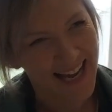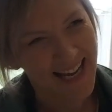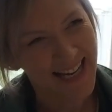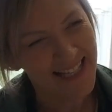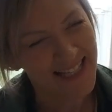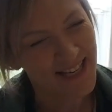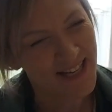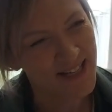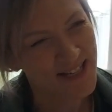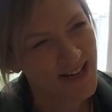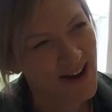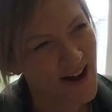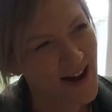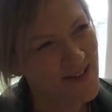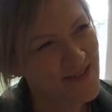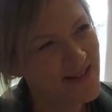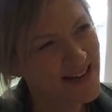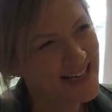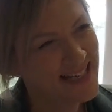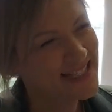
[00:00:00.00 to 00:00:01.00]
He's going to
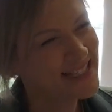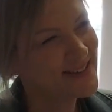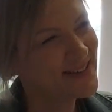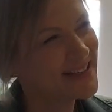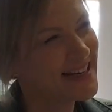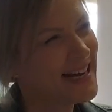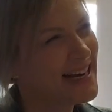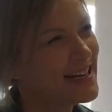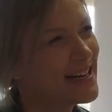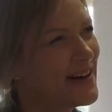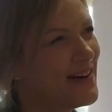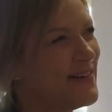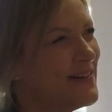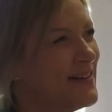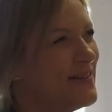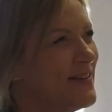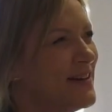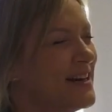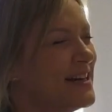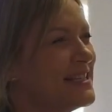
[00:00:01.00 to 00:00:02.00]
tie me in so I can't go
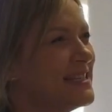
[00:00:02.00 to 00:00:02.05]
anywhere.